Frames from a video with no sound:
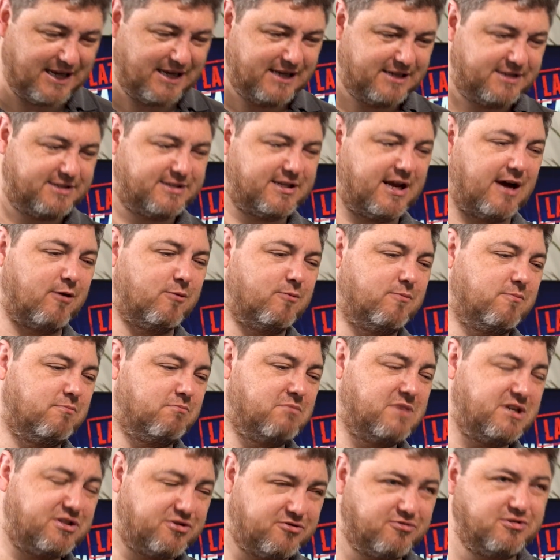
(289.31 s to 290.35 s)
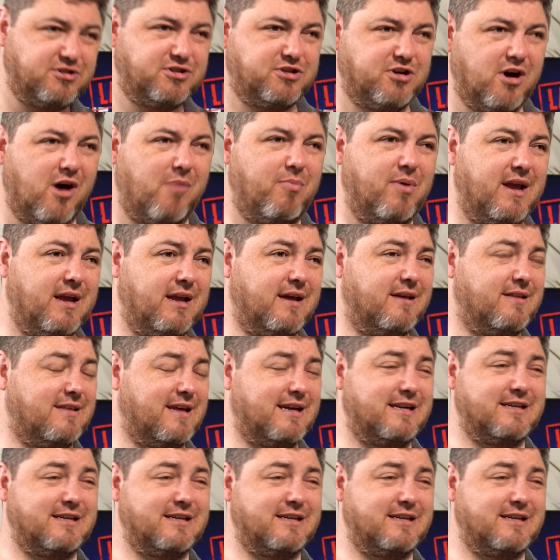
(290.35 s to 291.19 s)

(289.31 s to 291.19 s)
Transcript: So mystery shopping, that